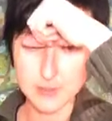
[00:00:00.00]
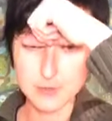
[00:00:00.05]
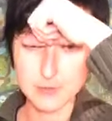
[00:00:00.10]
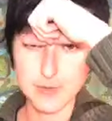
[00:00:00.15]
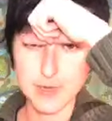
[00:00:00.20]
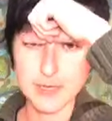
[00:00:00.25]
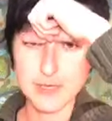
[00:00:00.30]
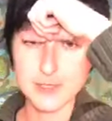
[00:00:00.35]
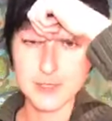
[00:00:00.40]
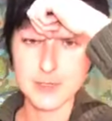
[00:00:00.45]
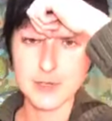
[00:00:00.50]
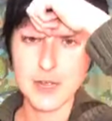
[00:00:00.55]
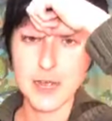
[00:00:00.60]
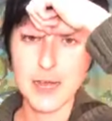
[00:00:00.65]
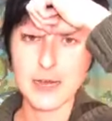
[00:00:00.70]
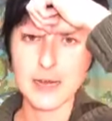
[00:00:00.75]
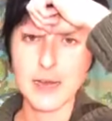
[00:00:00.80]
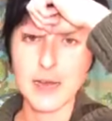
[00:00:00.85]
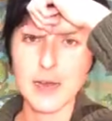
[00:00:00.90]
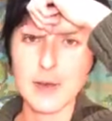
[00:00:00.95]
to raise your
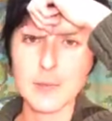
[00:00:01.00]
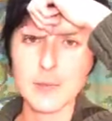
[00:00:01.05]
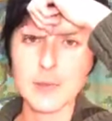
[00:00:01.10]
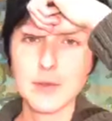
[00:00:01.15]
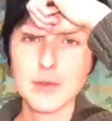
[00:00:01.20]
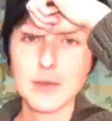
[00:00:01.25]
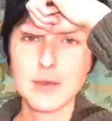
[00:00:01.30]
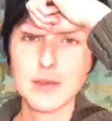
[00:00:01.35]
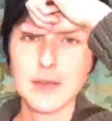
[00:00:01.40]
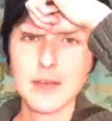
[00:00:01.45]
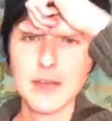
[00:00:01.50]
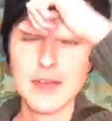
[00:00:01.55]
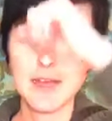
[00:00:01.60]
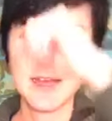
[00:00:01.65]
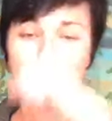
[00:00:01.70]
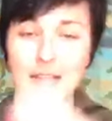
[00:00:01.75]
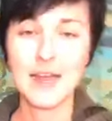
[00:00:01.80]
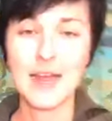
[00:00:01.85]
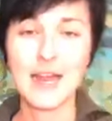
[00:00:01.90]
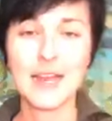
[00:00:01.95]
head up
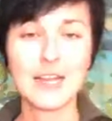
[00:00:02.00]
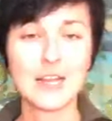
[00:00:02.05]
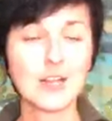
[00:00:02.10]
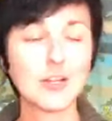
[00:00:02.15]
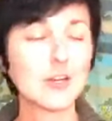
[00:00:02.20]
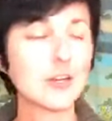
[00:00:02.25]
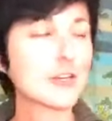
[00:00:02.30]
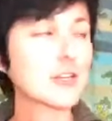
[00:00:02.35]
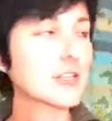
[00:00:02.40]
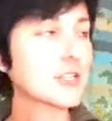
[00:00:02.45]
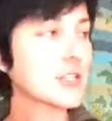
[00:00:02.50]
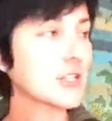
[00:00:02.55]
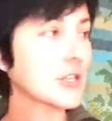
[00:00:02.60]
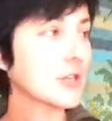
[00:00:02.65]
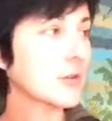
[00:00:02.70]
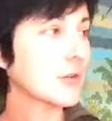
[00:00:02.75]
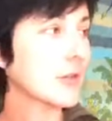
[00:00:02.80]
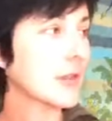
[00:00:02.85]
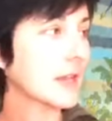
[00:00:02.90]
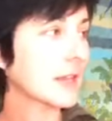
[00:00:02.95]
and look
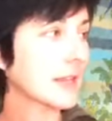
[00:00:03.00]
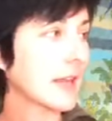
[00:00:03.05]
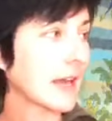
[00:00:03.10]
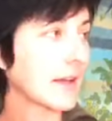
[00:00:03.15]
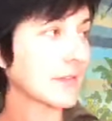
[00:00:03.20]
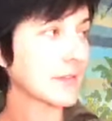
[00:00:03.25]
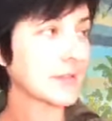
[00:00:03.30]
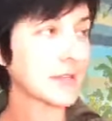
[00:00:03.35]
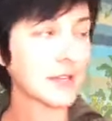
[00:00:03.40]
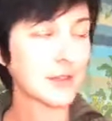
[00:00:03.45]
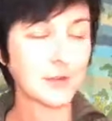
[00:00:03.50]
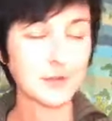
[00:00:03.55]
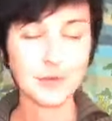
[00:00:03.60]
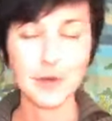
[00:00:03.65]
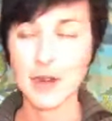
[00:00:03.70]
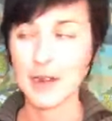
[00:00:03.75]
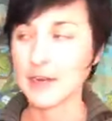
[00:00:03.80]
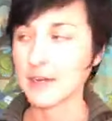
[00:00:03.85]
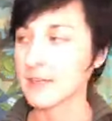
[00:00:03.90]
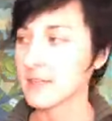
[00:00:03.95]
to the left and the
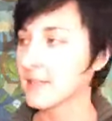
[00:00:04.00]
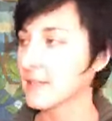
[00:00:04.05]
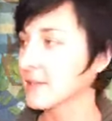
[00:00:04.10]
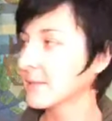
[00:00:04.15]
right.